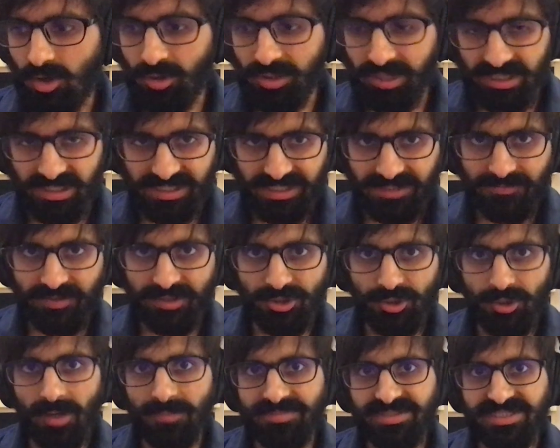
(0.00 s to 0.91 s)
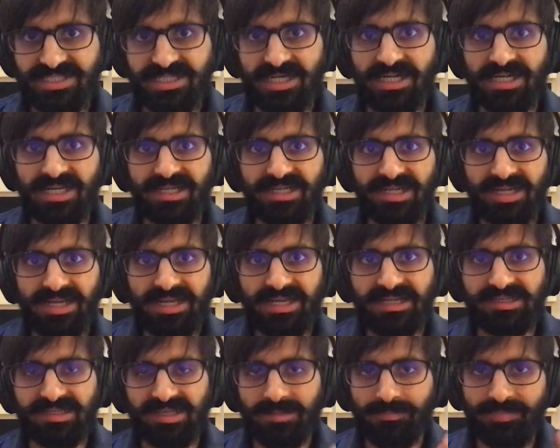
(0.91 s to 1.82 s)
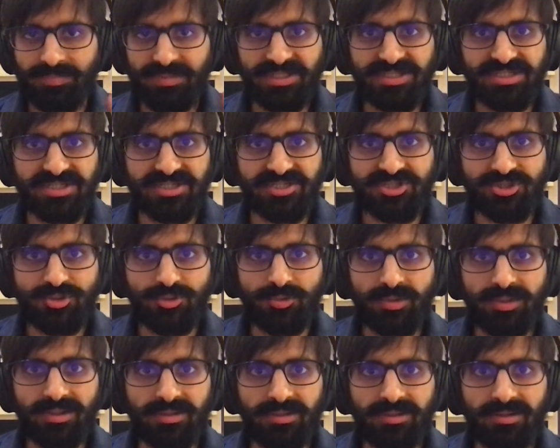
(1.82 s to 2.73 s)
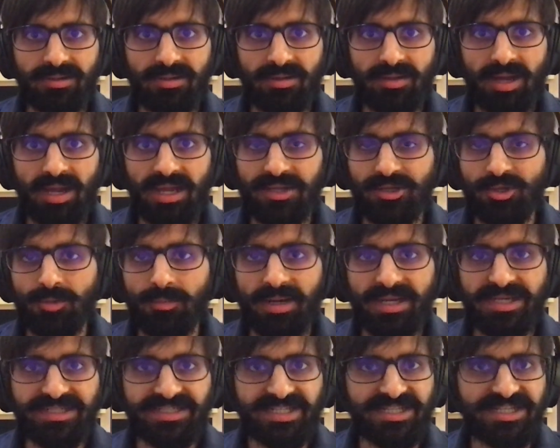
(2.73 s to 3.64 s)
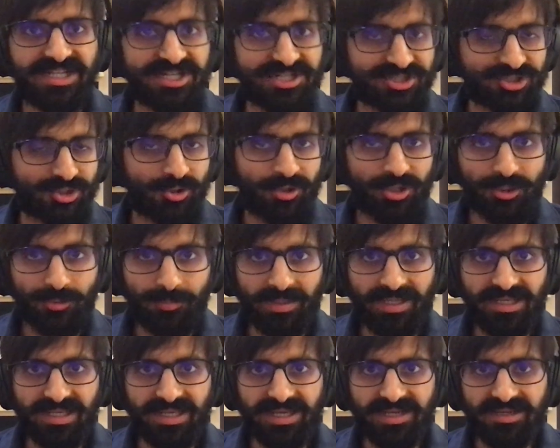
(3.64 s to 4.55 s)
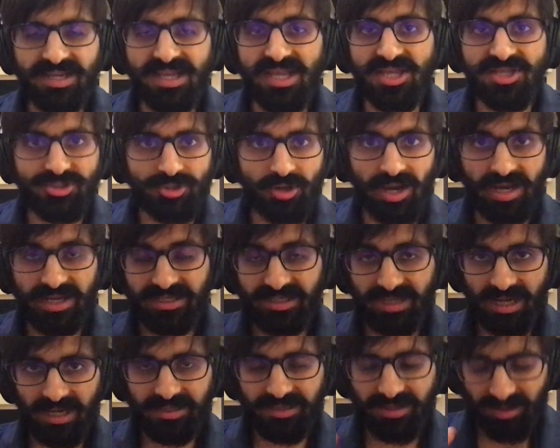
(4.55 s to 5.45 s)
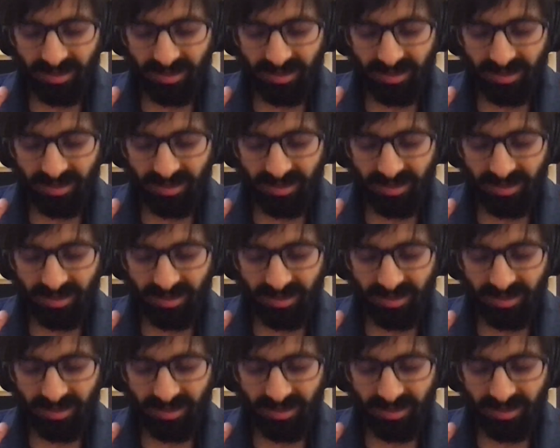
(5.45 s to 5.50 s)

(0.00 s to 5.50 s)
okay, even though I'm starting late, let me just do it. I know my dinner is going to be late. So I